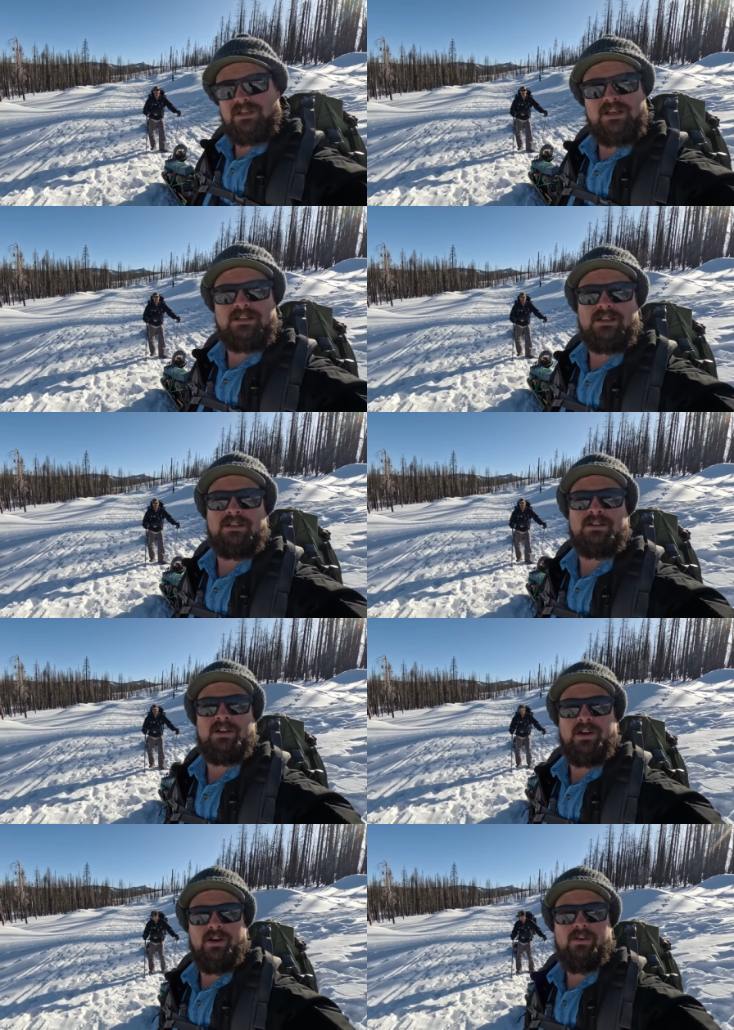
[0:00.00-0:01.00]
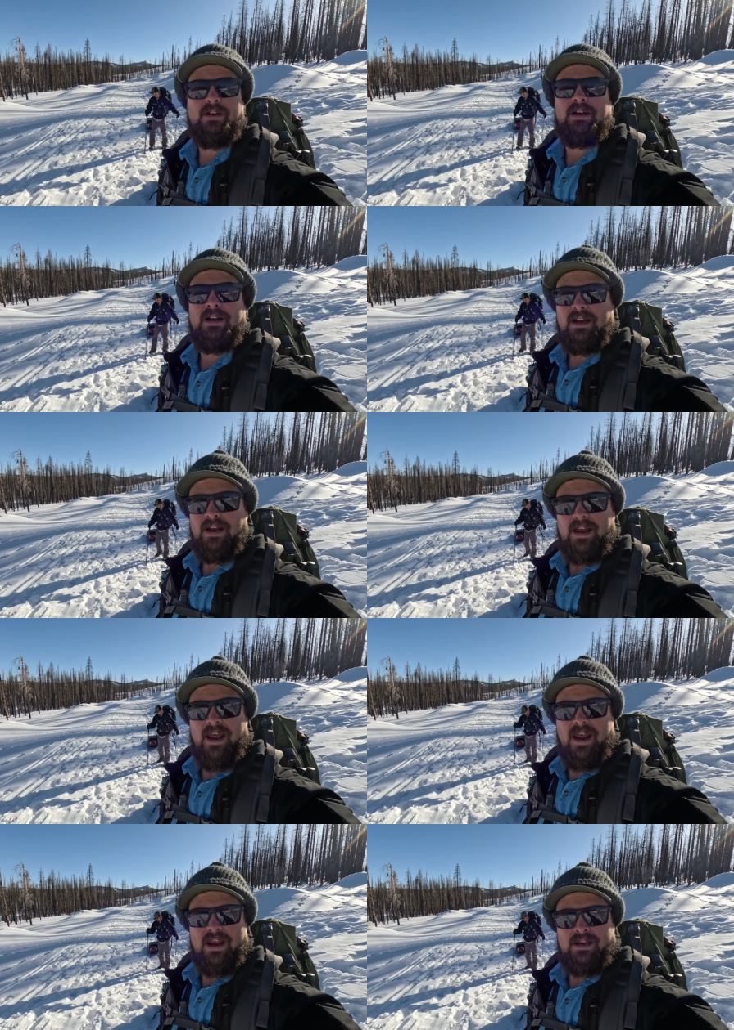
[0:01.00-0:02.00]
sleds in tow,
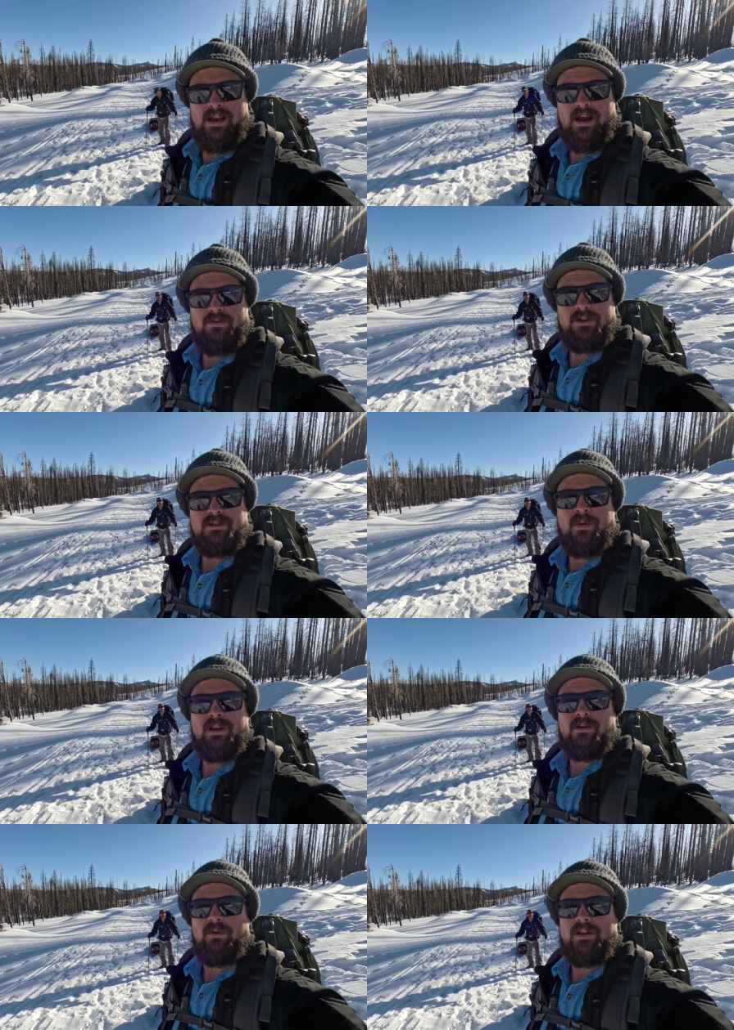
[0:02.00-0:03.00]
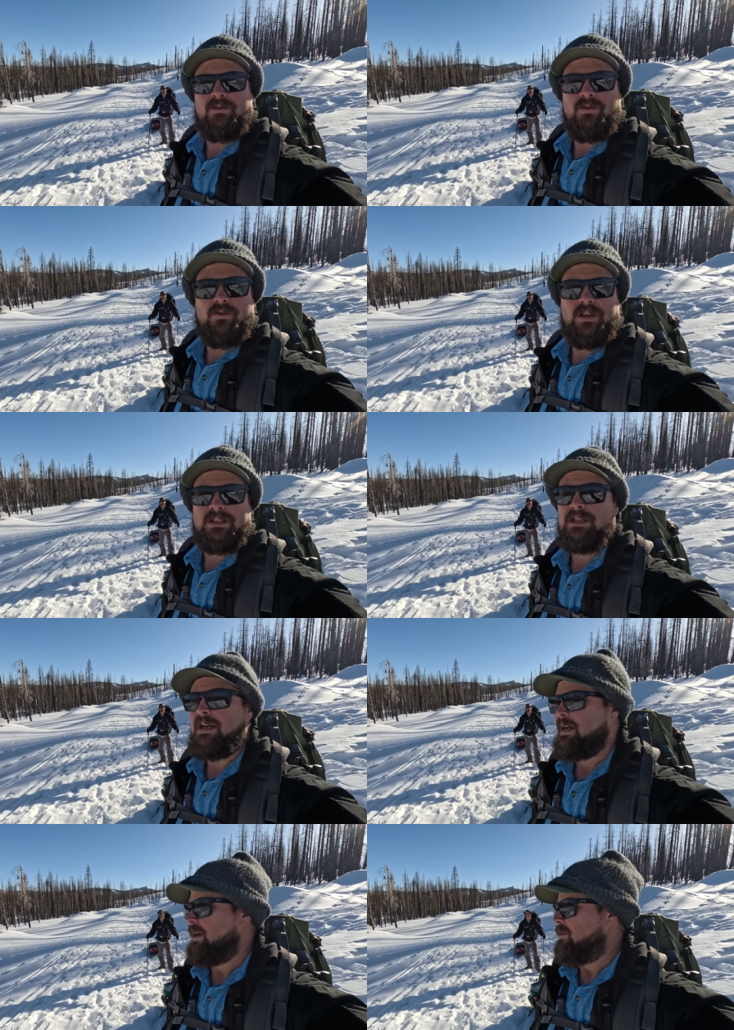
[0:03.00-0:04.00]
and uh, we're just making our way through this
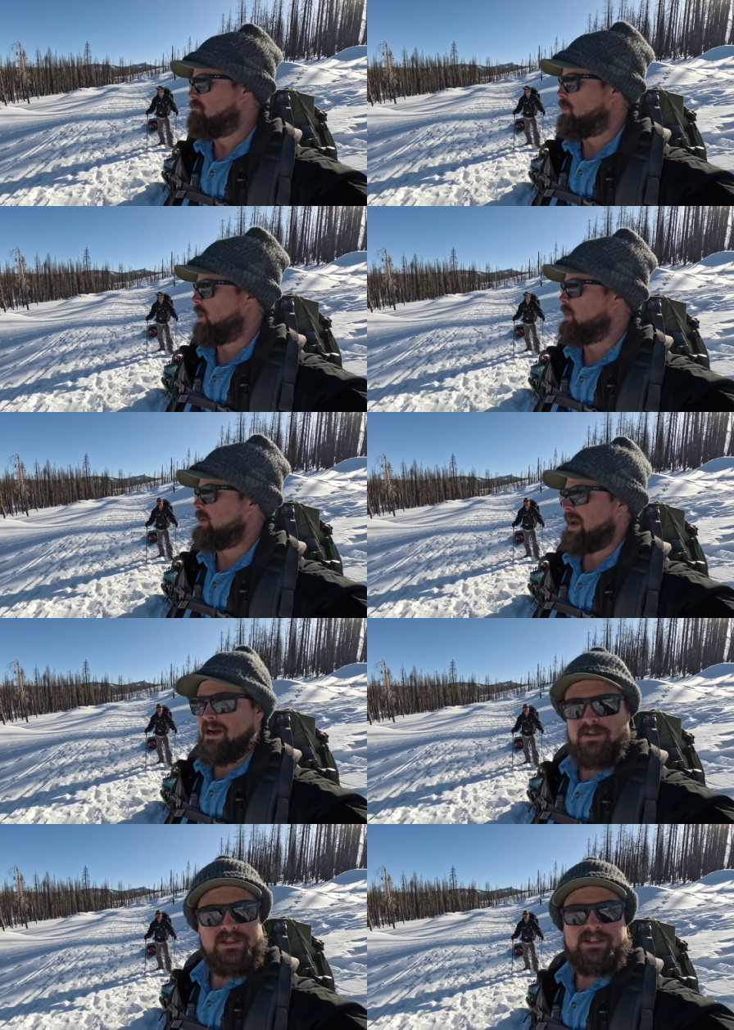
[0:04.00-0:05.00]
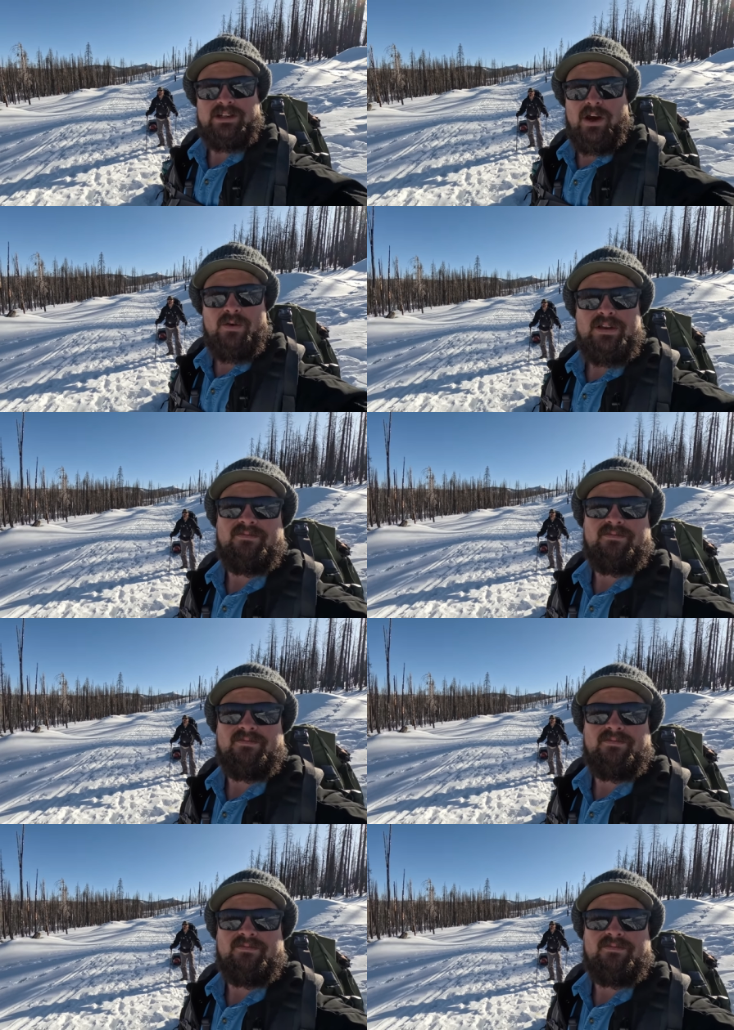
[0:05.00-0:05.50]
burned out snowy